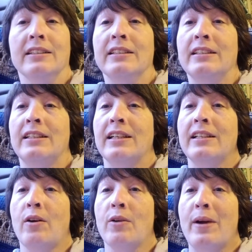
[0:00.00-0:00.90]
And the
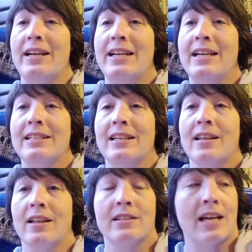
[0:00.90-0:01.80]
only way to get to the
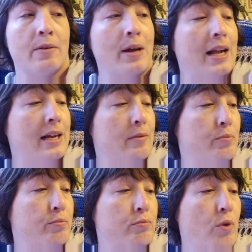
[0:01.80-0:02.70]
other side, well, I could
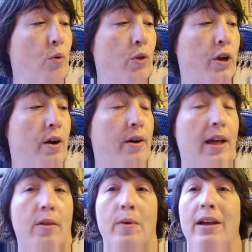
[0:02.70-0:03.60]
roll the cart out
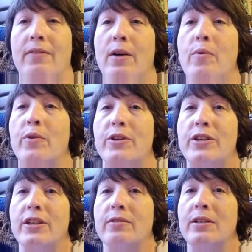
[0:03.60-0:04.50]
of the way if I wanted
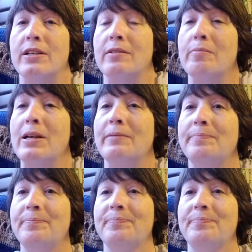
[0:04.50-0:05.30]
to, but I'm